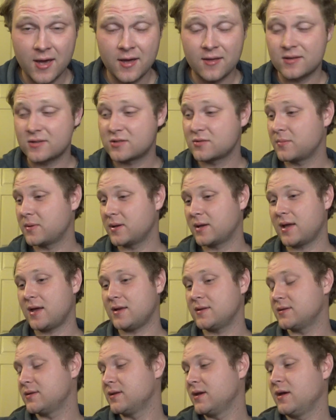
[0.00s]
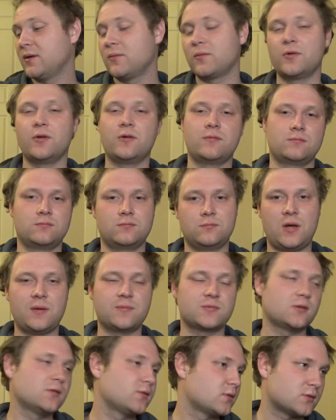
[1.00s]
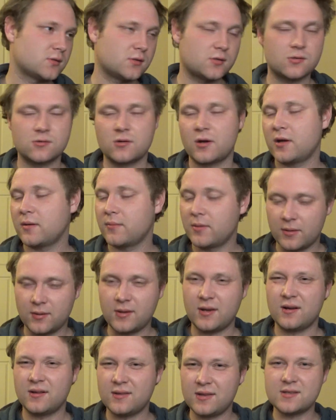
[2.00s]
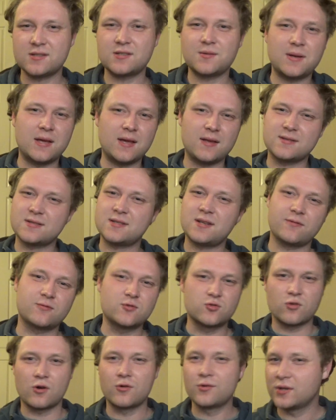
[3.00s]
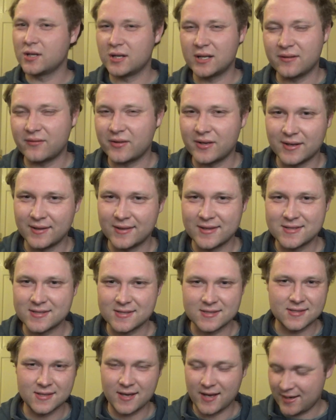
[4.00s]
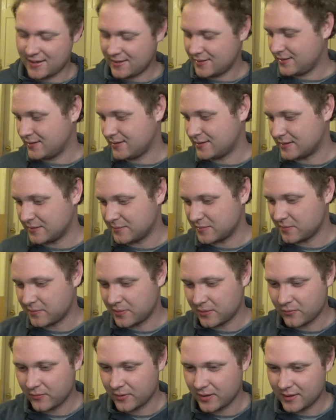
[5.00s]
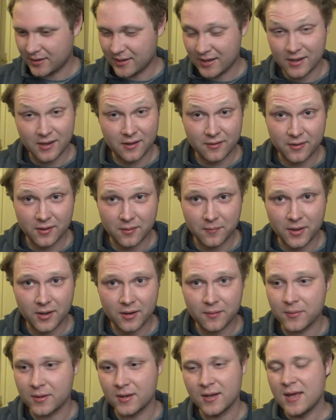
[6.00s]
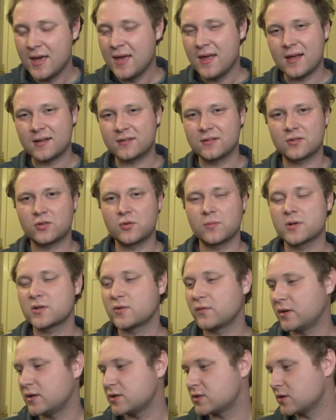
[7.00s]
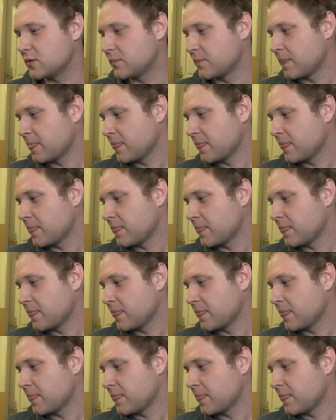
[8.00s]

They should be getting, well, not Amazon because it's Australia, but, you know, they should be getting stuff drone delivered in this society. That seems a bit weird now that I think about it, but that's not too much of an issue.